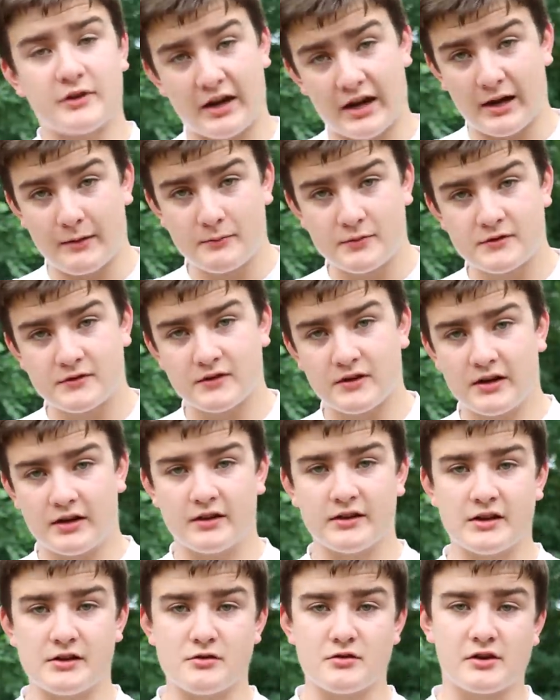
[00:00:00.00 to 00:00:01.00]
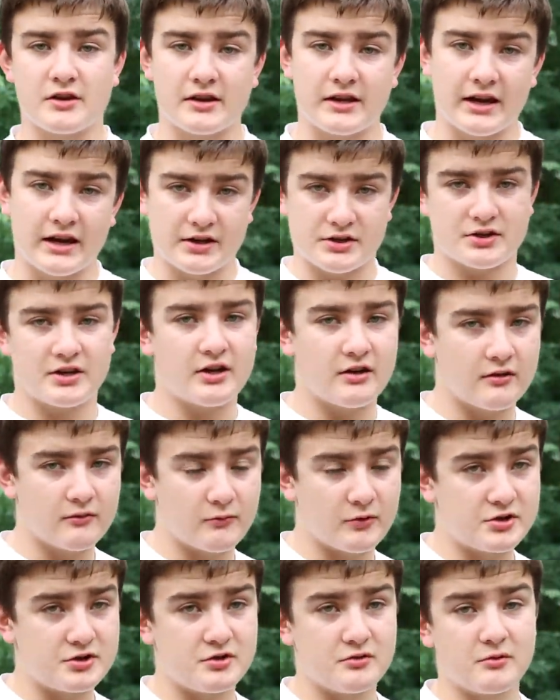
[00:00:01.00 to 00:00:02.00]
taps, and then you can cash out
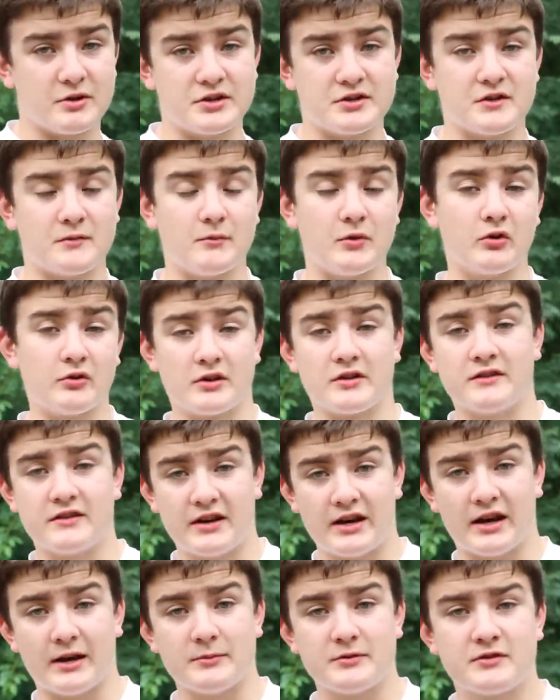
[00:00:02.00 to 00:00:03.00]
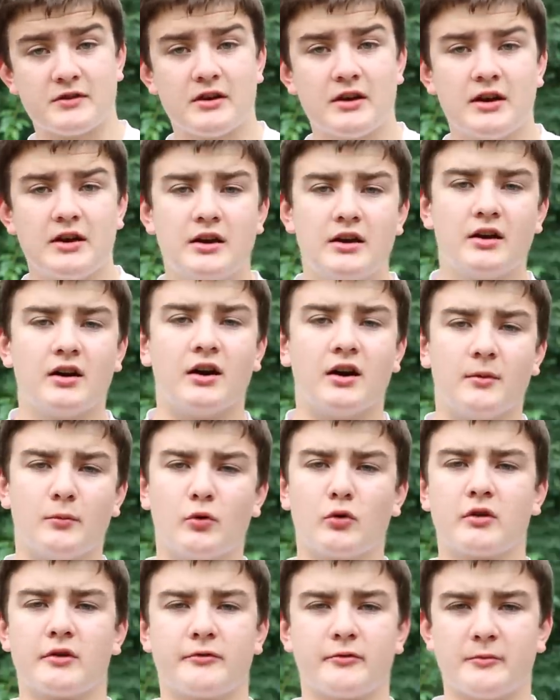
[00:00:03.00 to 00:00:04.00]
once you reach a million taps. Uh,
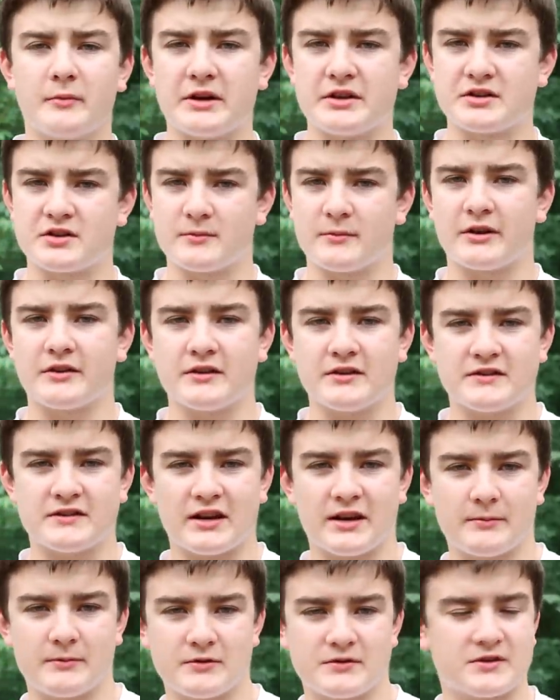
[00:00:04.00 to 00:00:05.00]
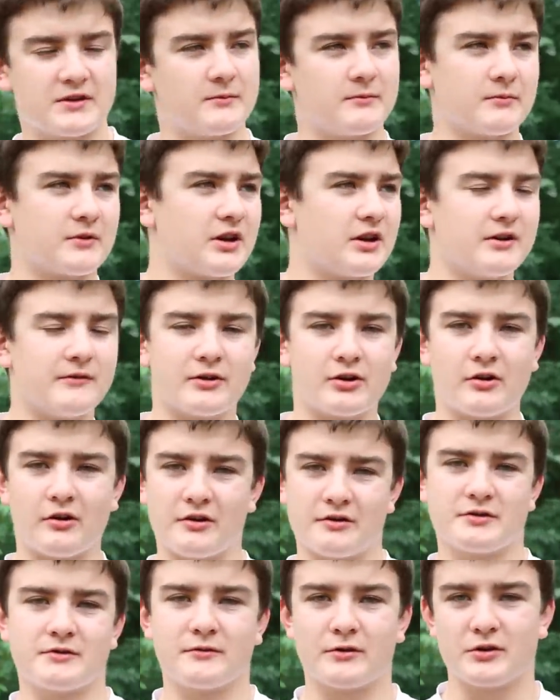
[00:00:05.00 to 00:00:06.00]
more information about this app. There's some kind of a
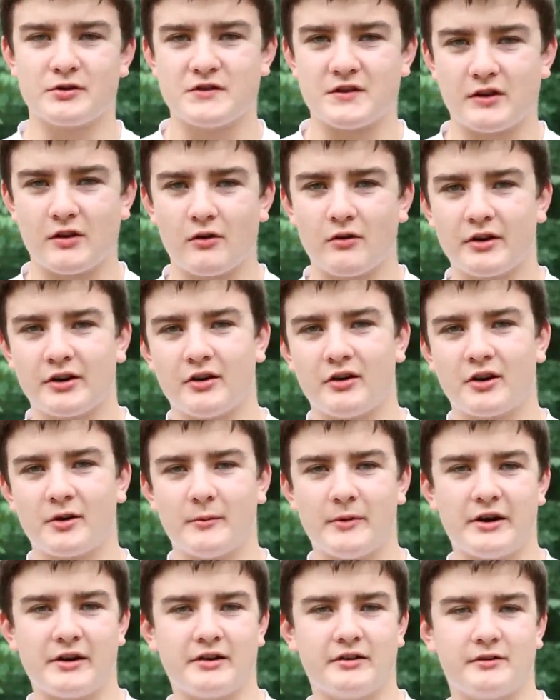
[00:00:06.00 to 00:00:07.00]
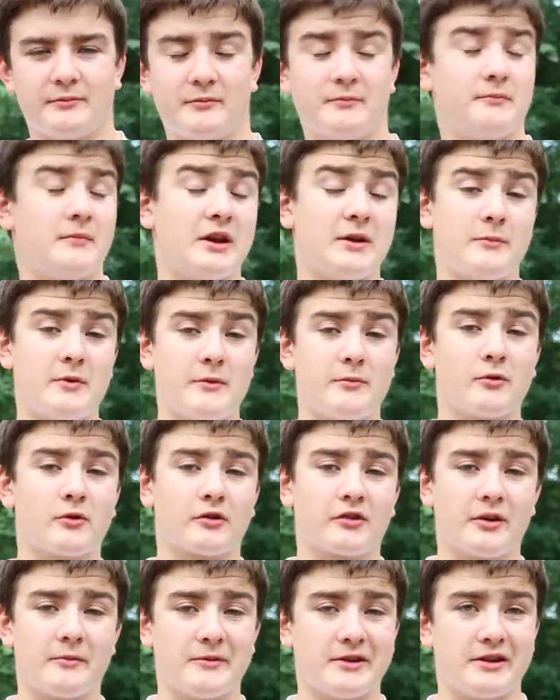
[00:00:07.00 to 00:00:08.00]
controversy going on about it. Many people are
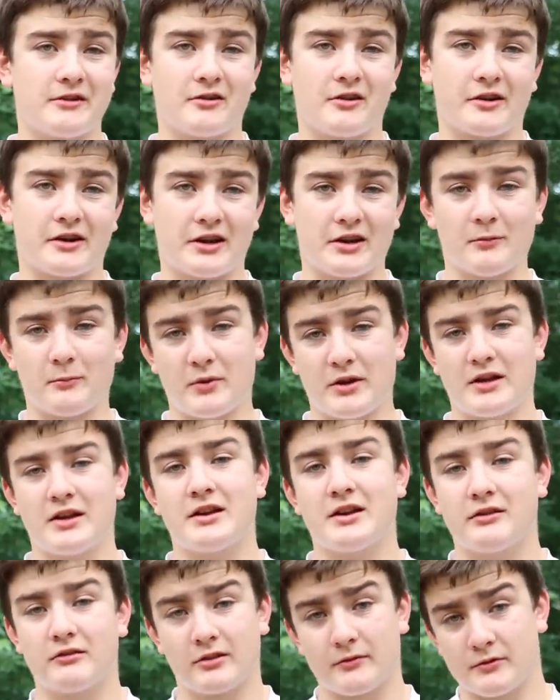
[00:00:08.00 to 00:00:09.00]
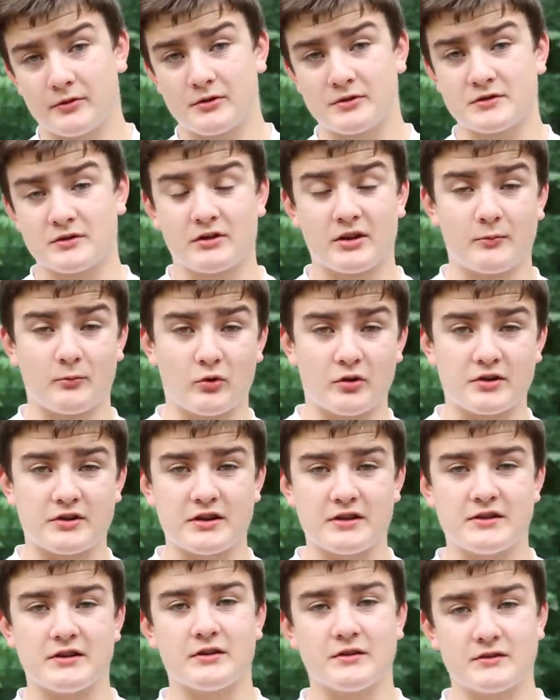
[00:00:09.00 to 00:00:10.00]
claiming they're not getting paid. However, there's a lot more
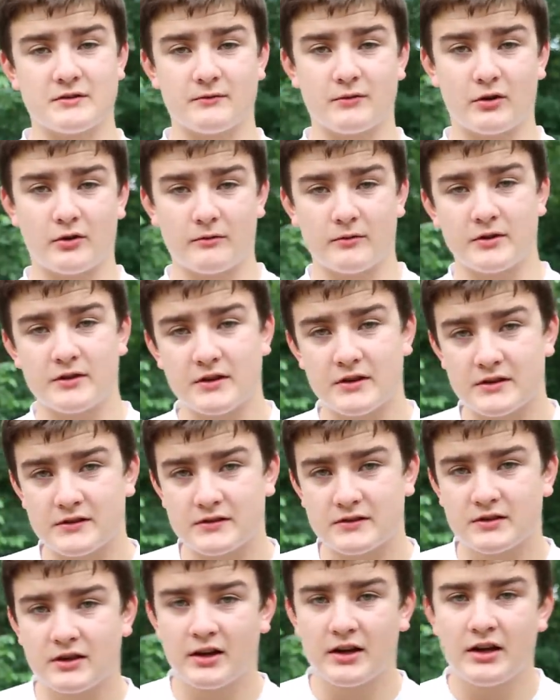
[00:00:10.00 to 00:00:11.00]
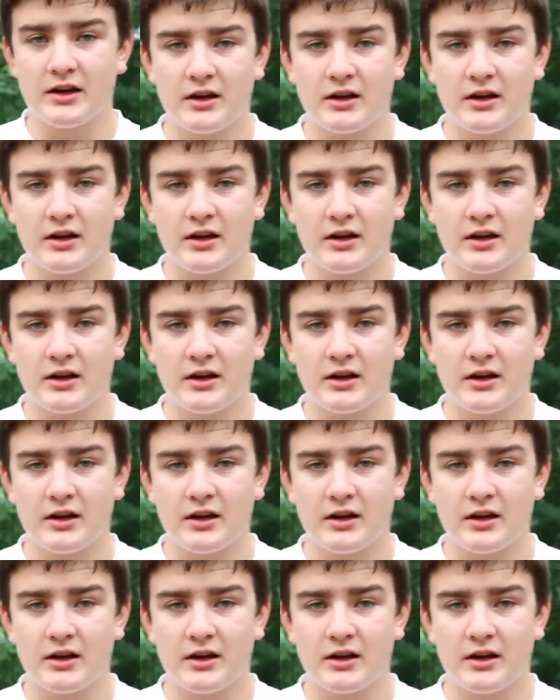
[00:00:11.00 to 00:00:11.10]
details involved with this.